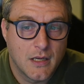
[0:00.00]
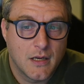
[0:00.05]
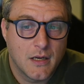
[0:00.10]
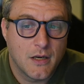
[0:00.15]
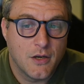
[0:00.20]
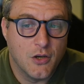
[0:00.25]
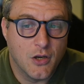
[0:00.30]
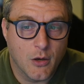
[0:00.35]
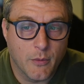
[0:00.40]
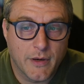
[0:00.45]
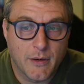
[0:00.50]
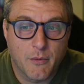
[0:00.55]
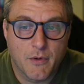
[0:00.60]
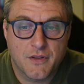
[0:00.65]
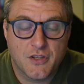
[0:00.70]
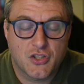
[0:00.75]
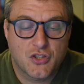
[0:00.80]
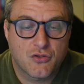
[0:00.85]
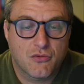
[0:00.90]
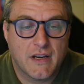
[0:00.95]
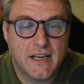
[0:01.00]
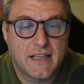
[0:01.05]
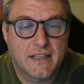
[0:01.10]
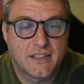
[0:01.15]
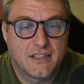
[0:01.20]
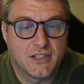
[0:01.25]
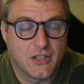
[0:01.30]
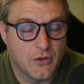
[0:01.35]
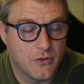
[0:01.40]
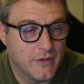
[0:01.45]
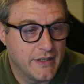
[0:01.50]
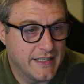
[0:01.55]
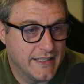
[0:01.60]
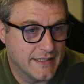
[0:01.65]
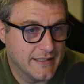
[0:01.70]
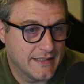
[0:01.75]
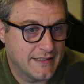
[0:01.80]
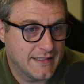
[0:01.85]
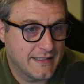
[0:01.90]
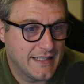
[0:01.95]
knowing where the strike zone
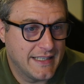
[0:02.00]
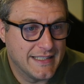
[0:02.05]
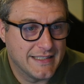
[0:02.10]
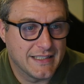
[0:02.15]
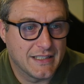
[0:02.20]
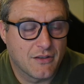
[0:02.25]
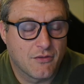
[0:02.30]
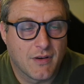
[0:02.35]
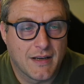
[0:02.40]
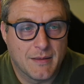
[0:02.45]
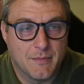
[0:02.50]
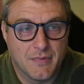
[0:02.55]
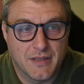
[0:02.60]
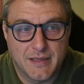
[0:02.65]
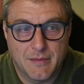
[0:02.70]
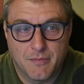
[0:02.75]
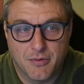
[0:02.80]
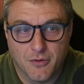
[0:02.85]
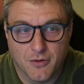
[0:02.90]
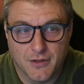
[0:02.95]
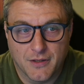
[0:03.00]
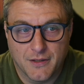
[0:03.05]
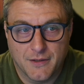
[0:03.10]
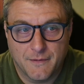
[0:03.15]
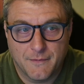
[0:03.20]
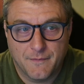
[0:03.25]
is incredibly important.